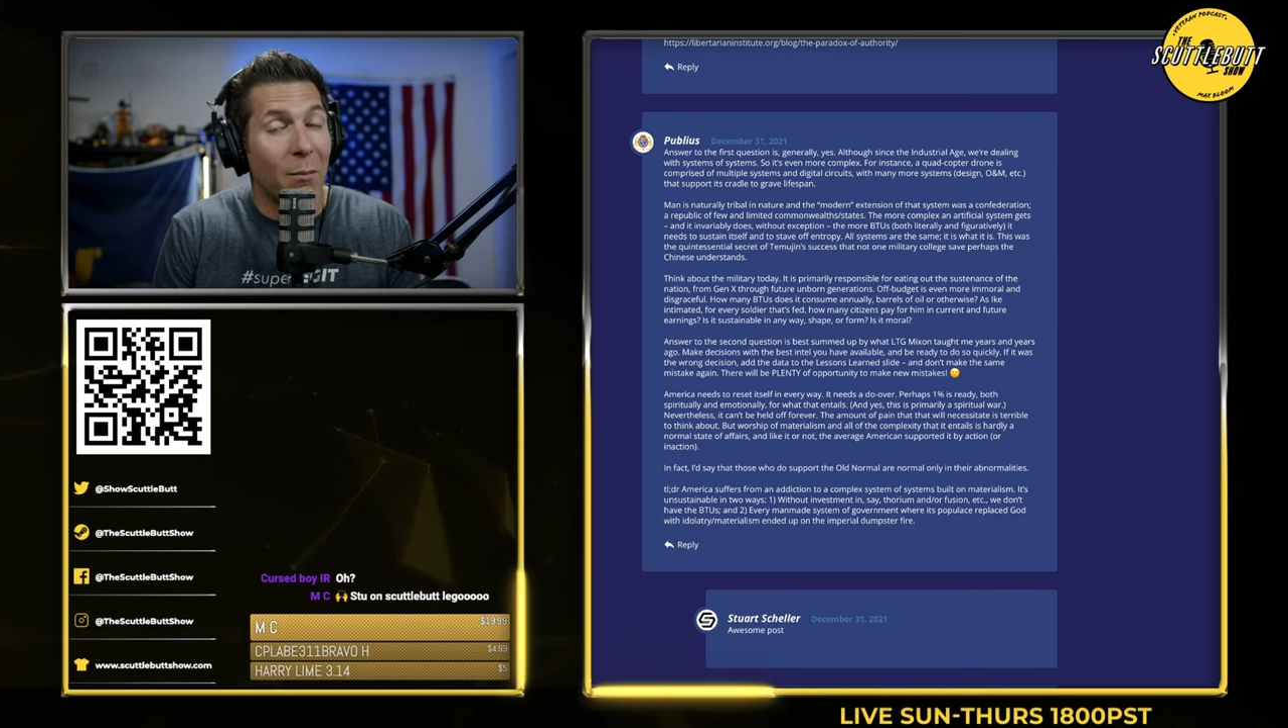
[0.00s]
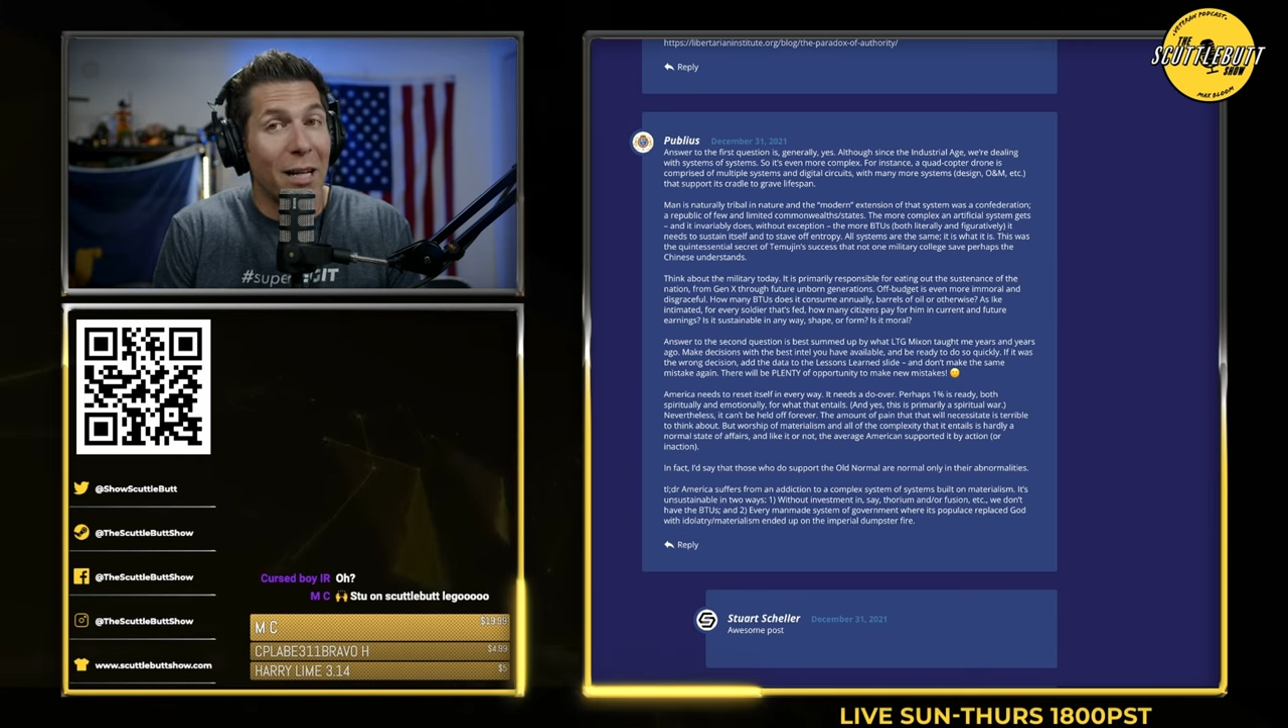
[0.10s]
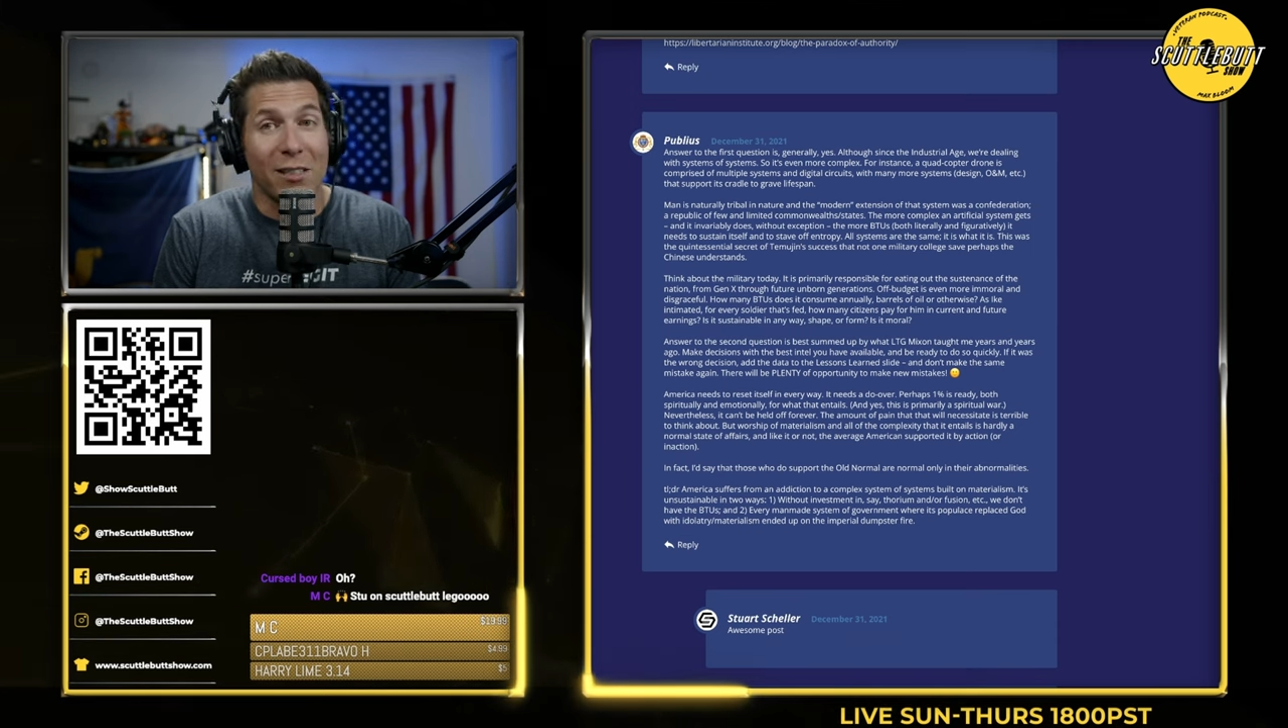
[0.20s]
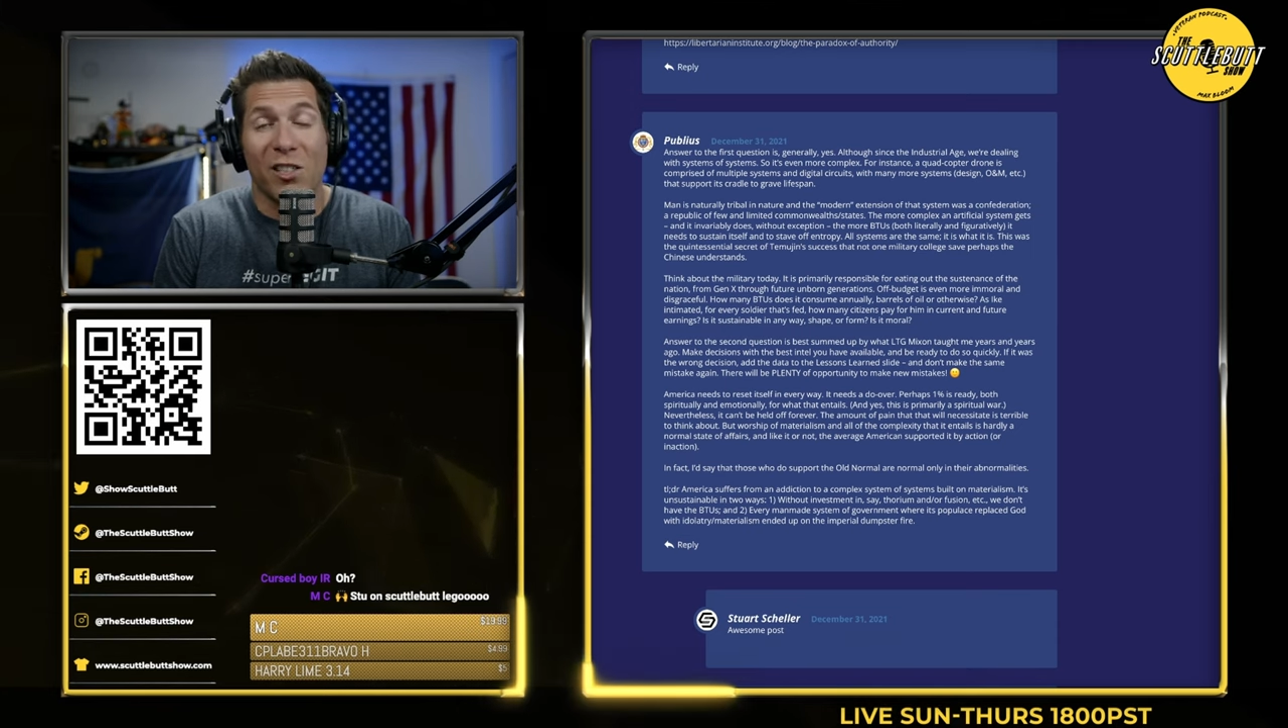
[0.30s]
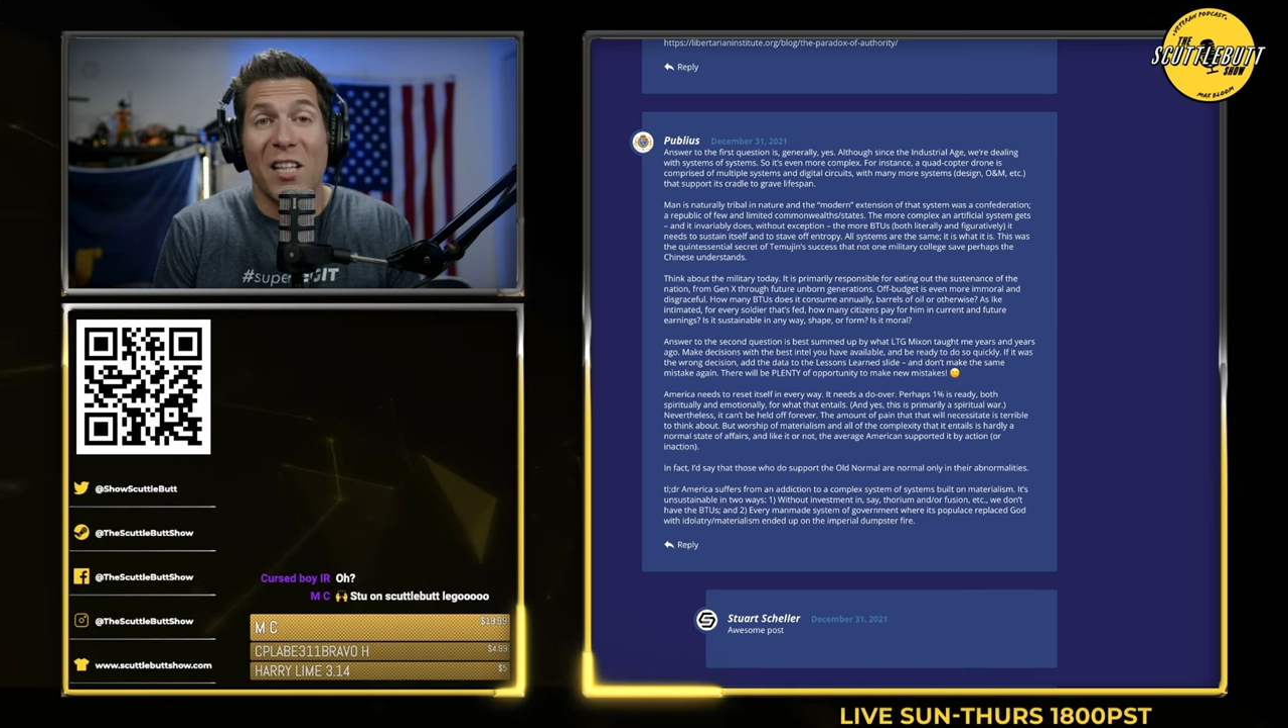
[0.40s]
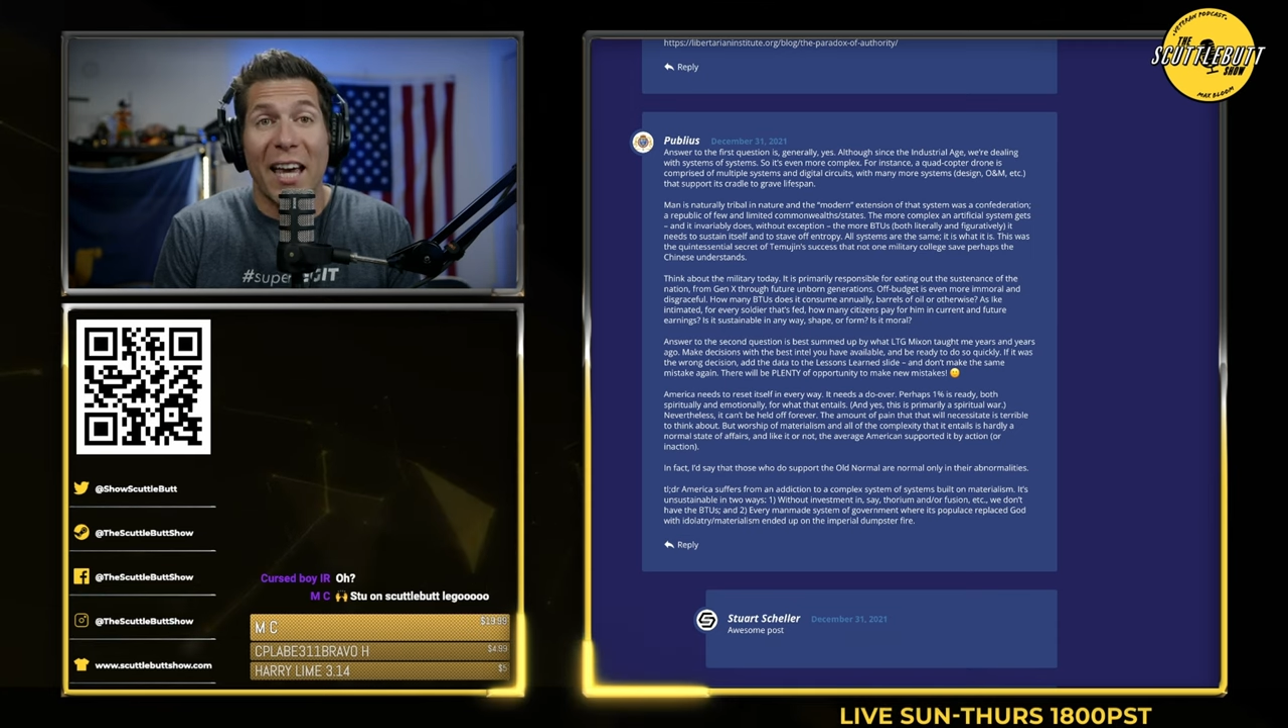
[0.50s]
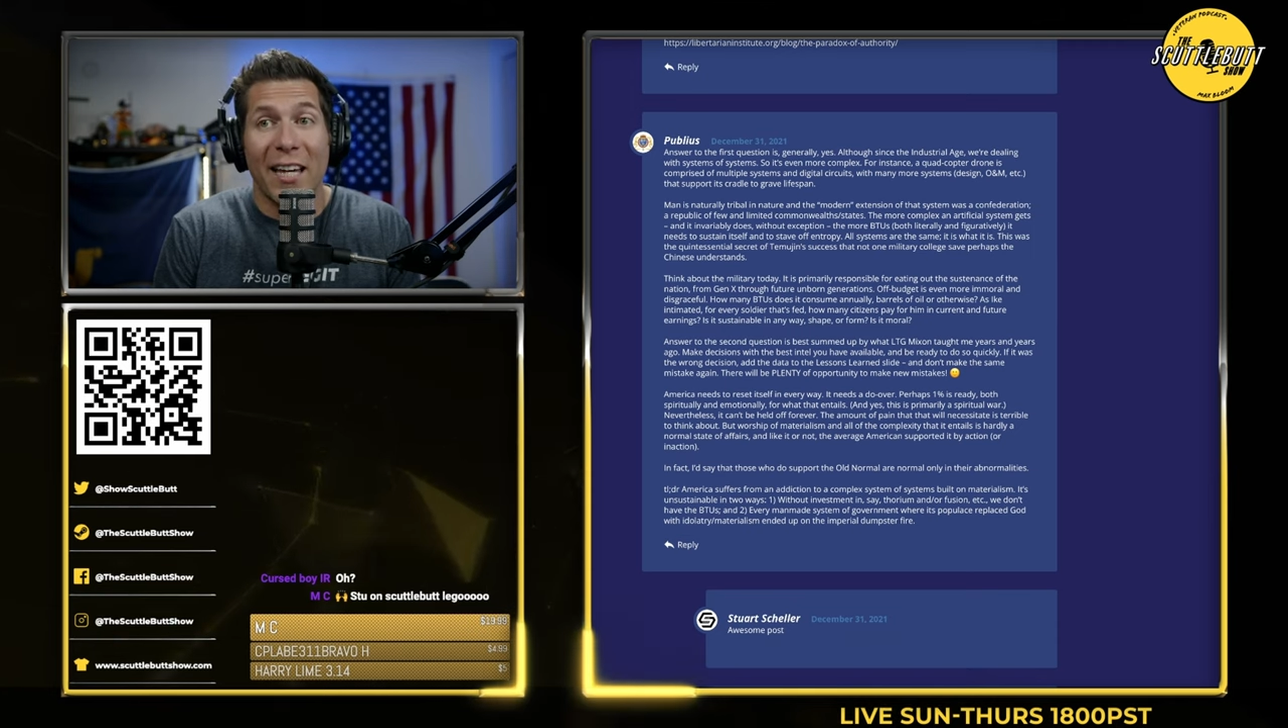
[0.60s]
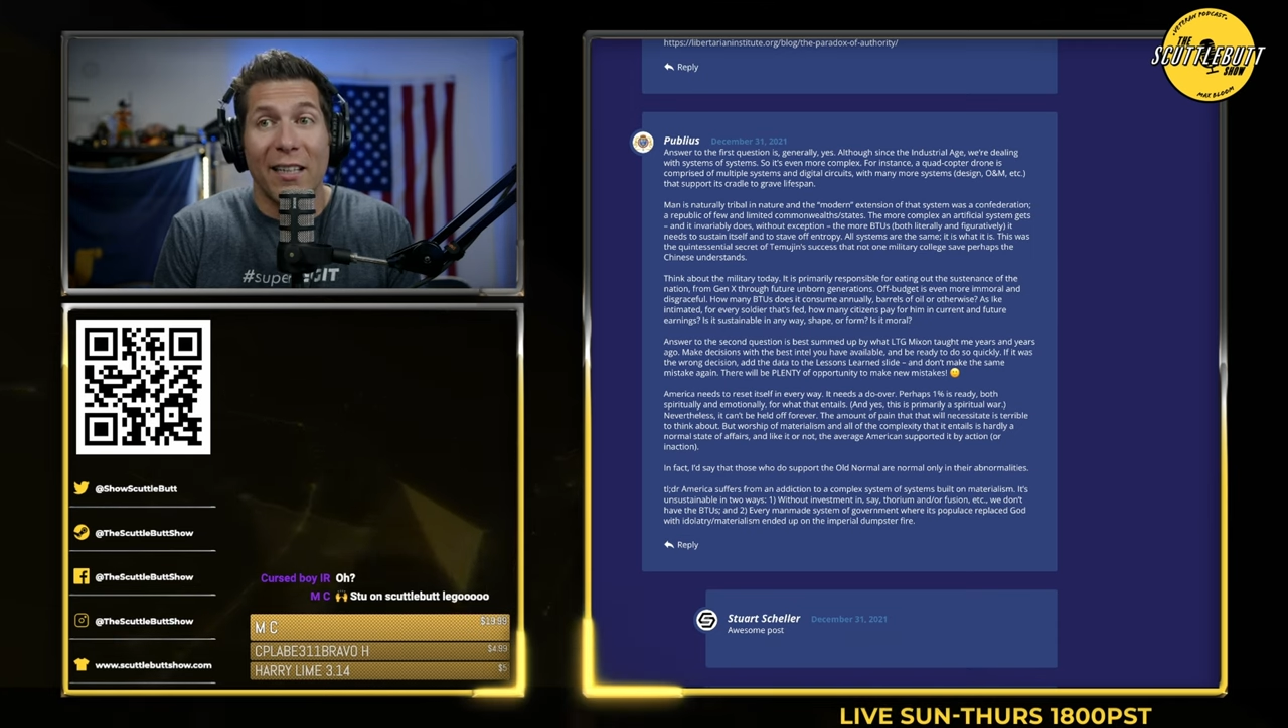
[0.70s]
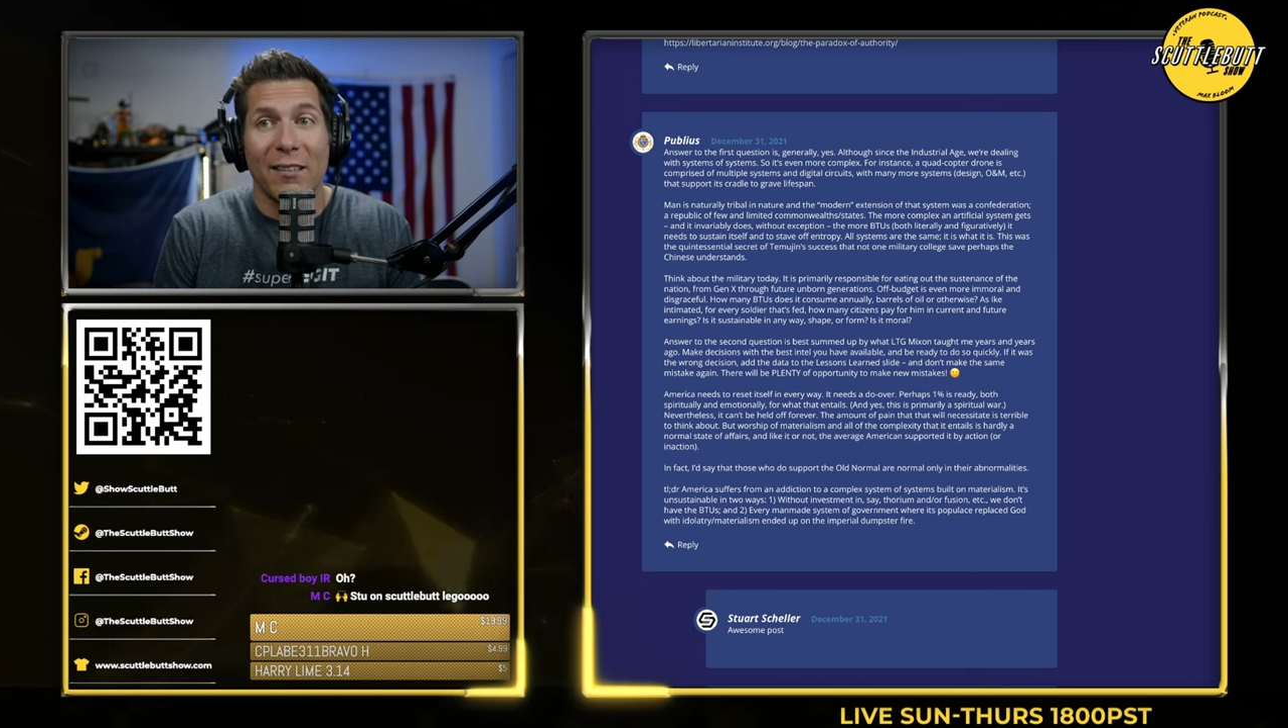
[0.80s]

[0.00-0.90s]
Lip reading: not saying